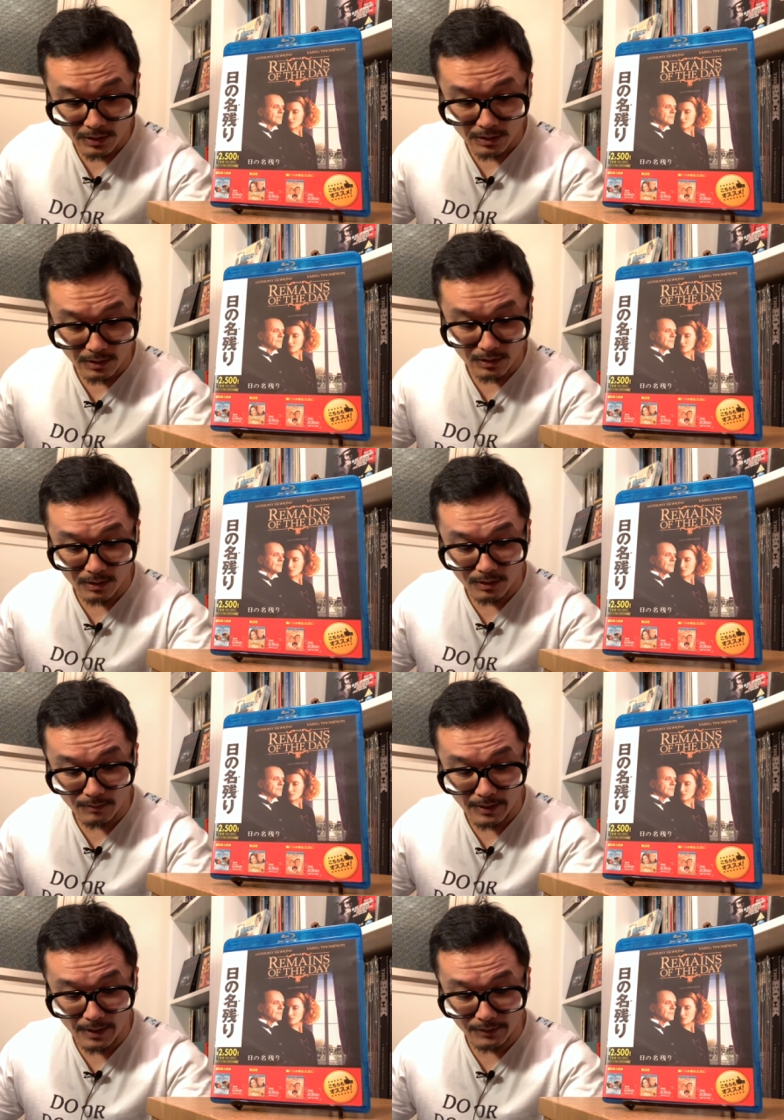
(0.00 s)
Uh,
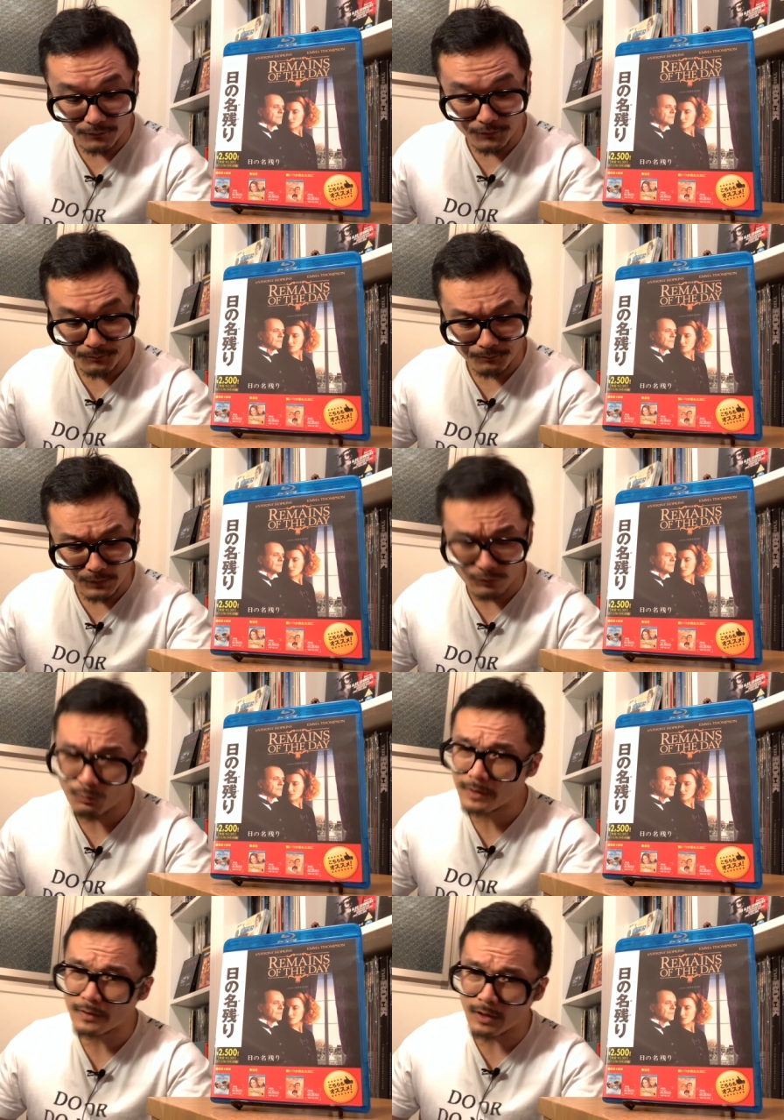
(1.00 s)
and it's one
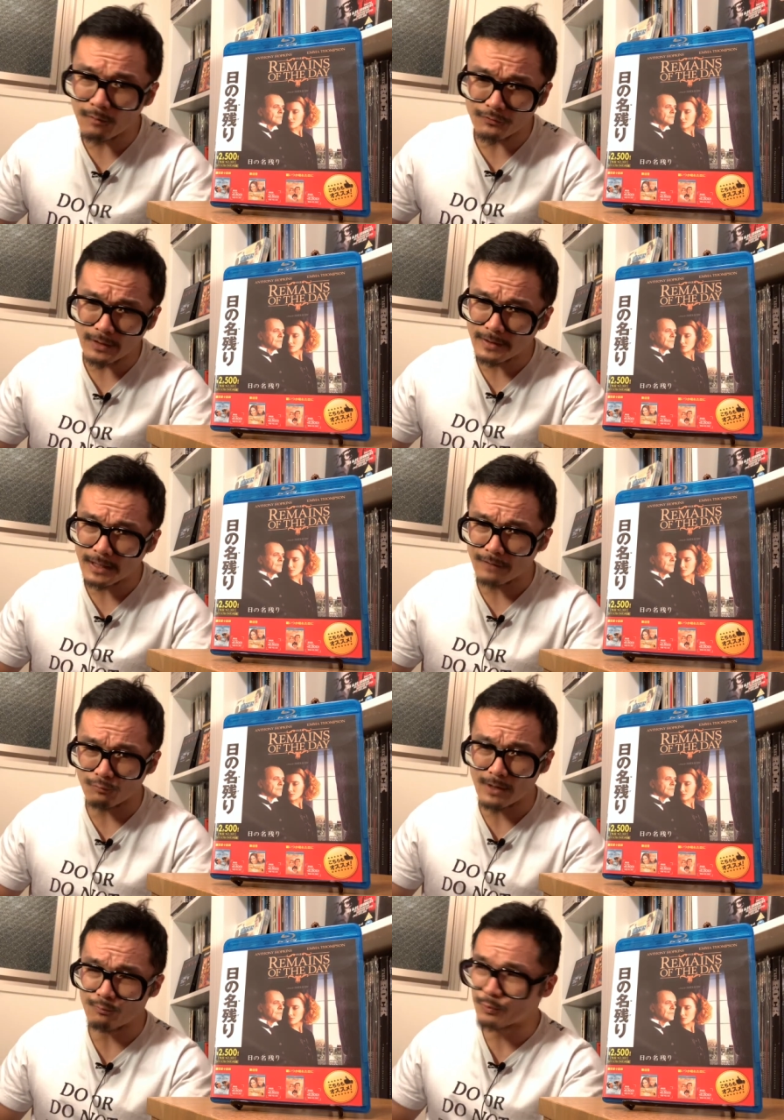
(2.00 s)
of the novels that I think I've
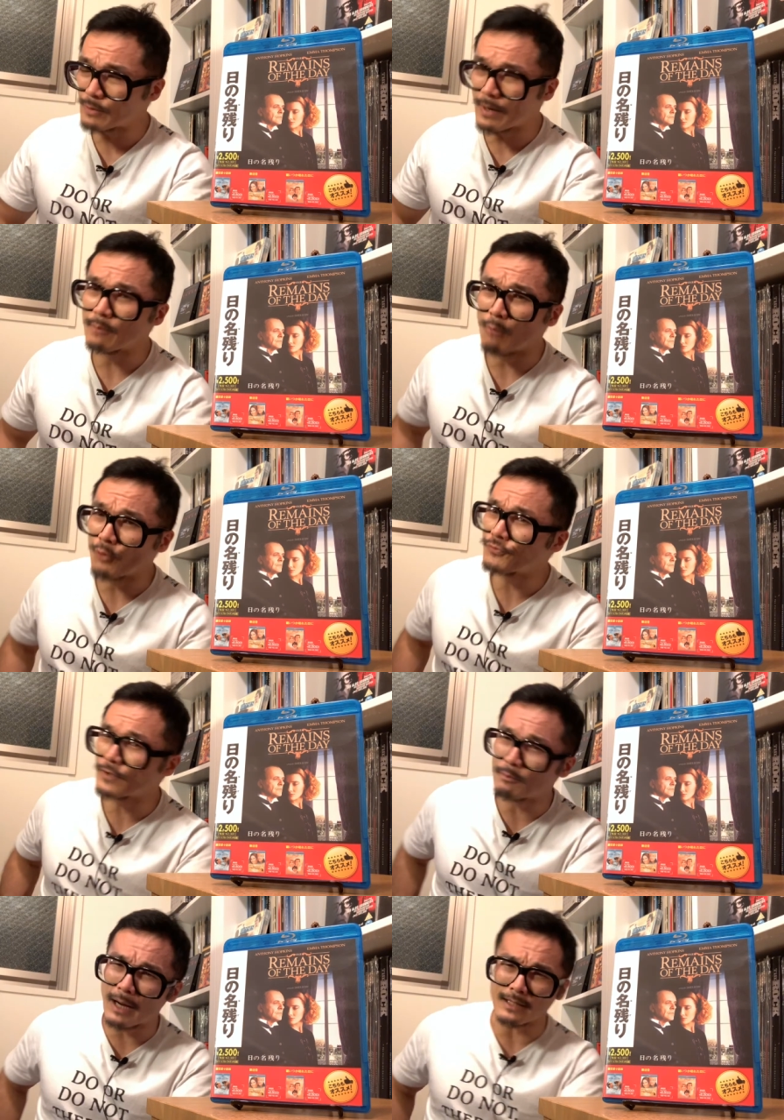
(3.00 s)
re reread most
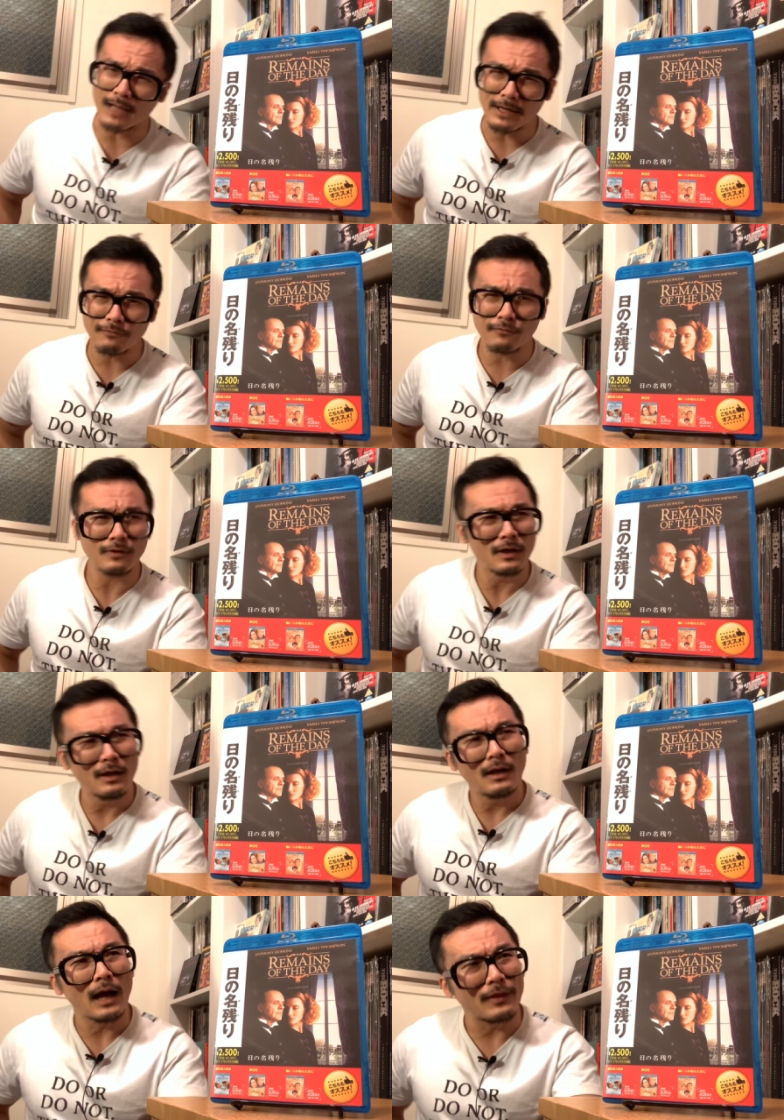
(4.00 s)
in my life.
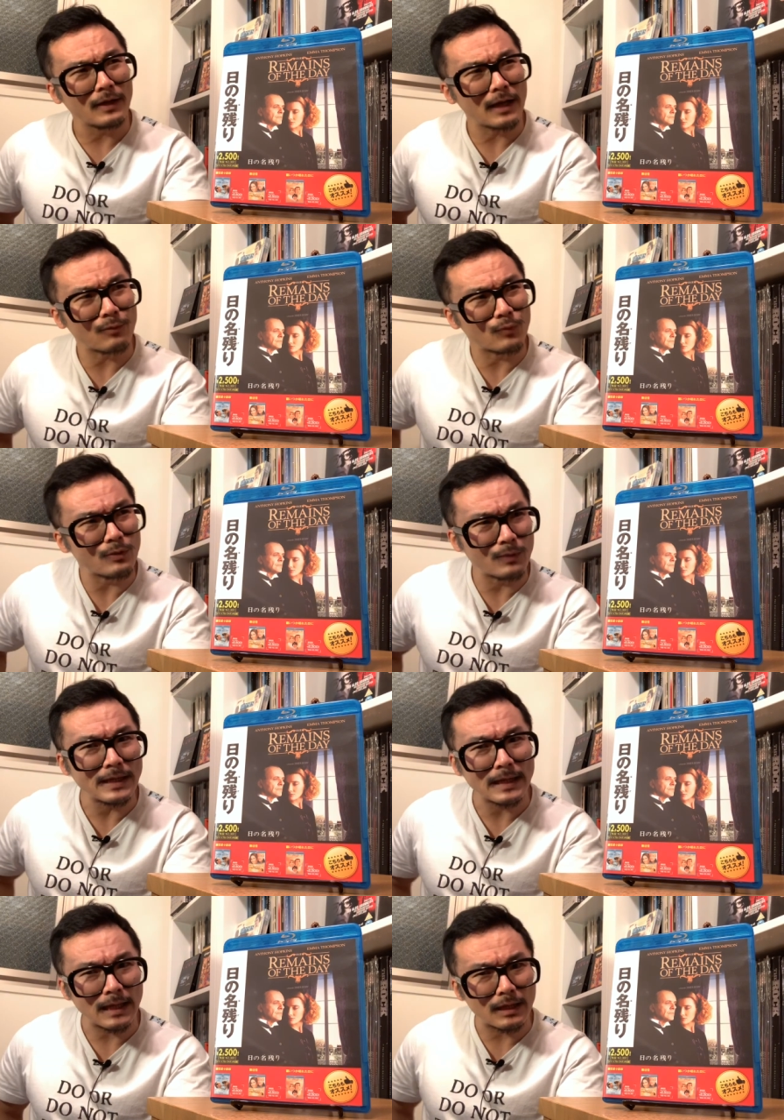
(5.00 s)
I think I reread
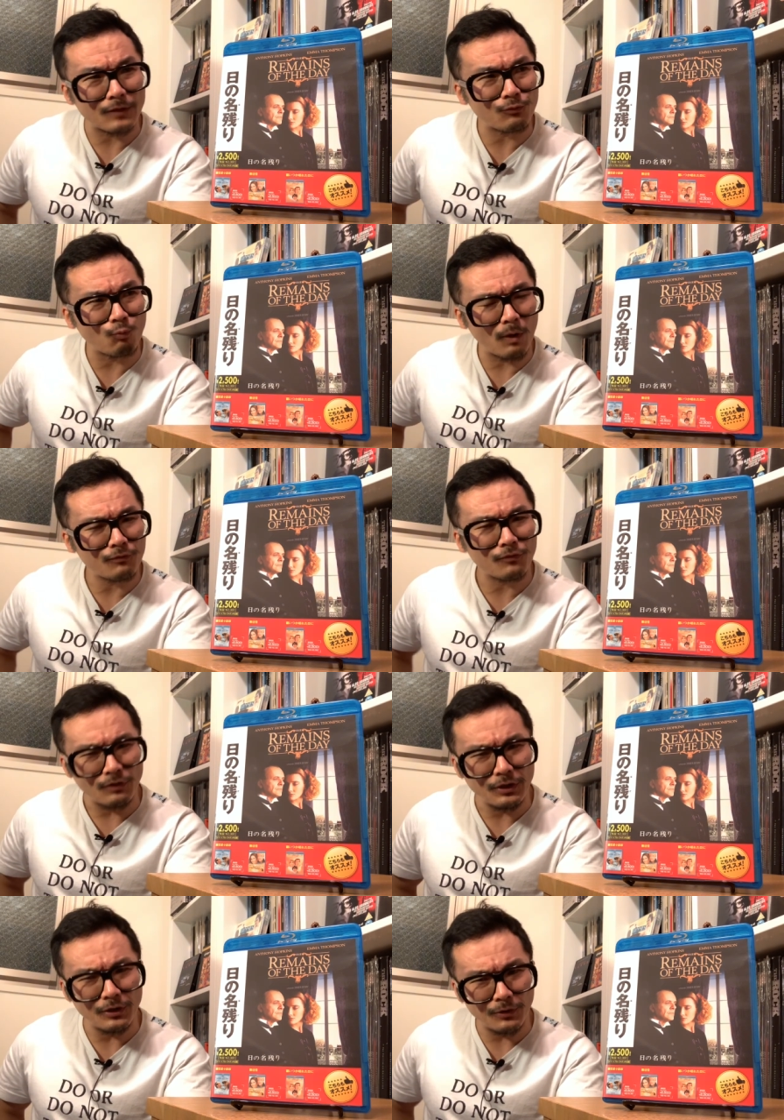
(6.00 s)
it at least once a
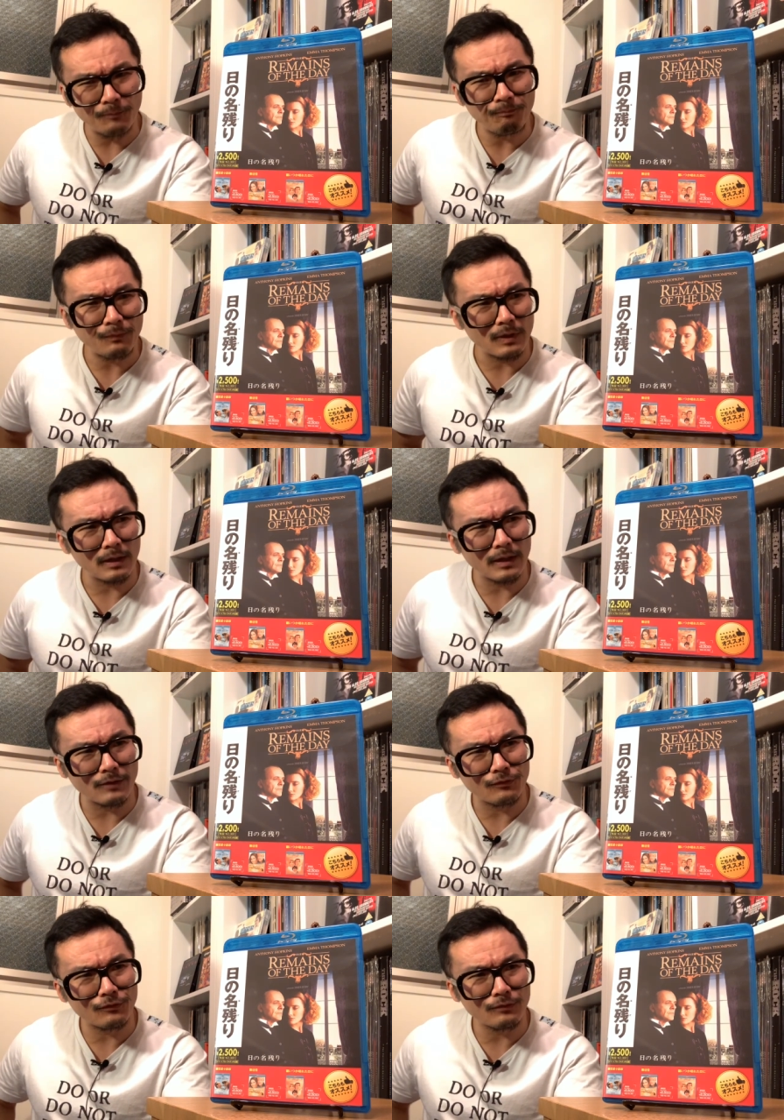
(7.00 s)
year. Uh,
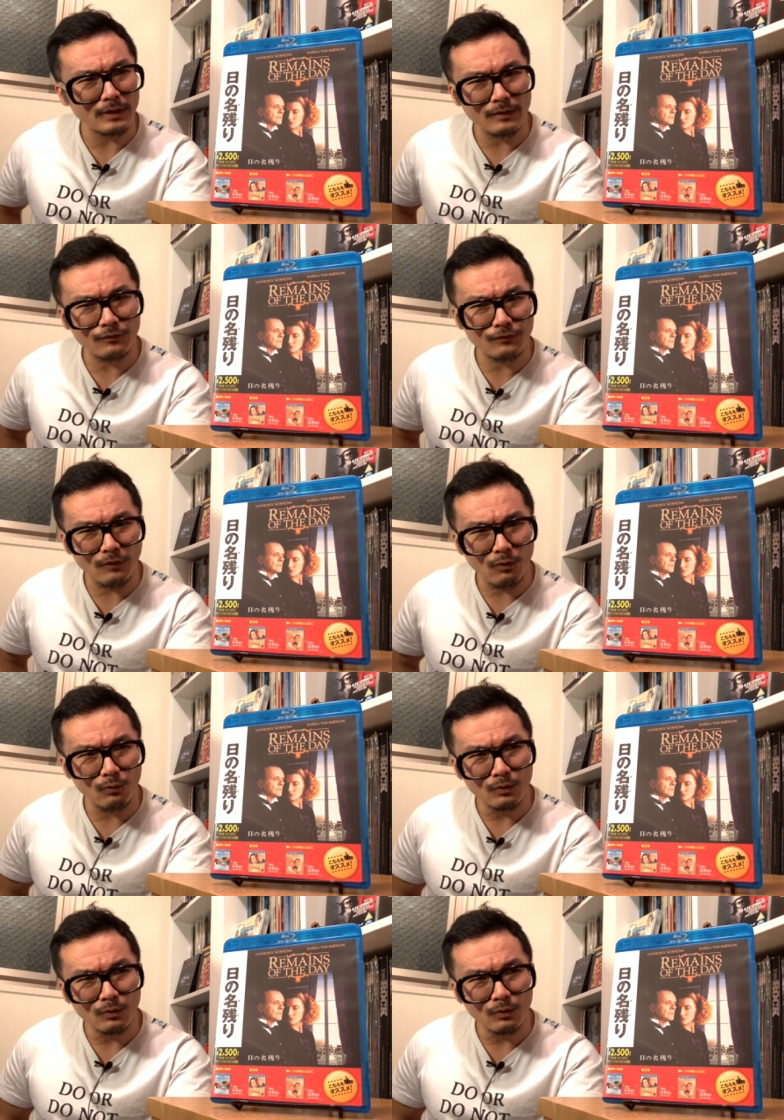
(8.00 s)
it's, so